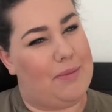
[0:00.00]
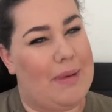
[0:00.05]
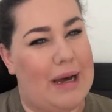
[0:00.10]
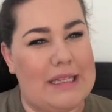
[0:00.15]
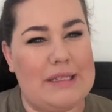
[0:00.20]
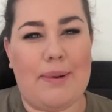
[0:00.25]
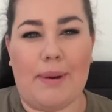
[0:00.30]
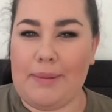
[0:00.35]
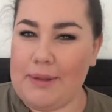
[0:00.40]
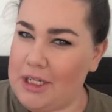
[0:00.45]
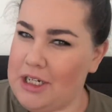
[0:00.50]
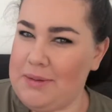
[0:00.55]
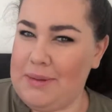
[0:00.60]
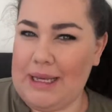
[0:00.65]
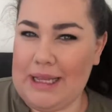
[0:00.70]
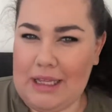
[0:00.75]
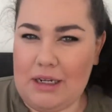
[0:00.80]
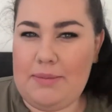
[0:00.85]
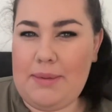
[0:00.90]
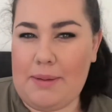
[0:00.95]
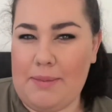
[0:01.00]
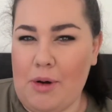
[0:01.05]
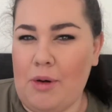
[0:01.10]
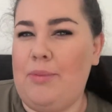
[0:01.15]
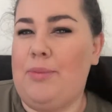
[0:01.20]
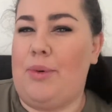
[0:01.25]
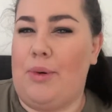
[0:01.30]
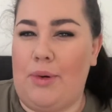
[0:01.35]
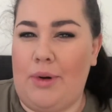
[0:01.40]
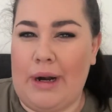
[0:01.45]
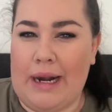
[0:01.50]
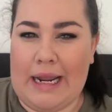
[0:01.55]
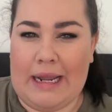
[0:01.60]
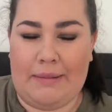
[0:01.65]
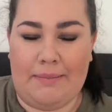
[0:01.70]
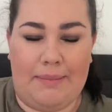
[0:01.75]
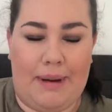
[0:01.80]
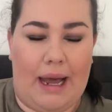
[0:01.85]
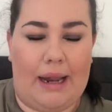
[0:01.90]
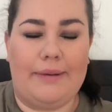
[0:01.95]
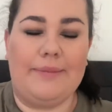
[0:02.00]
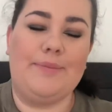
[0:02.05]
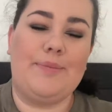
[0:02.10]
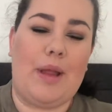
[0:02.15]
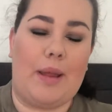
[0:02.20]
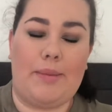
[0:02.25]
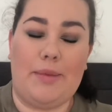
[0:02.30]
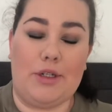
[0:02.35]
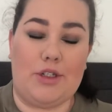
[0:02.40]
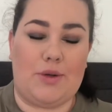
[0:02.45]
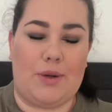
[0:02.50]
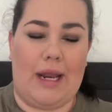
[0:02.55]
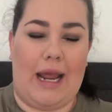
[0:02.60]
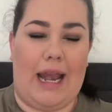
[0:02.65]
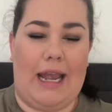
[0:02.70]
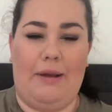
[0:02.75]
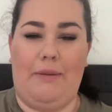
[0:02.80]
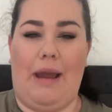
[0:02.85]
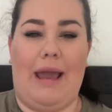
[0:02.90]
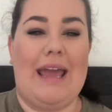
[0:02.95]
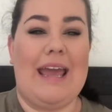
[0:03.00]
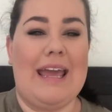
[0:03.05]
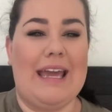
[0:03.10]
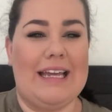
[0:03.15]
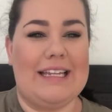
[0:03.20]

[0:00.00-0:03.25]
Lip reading: Mine's probably gonna be a little bit more boring, but I'm gonna do it anyway.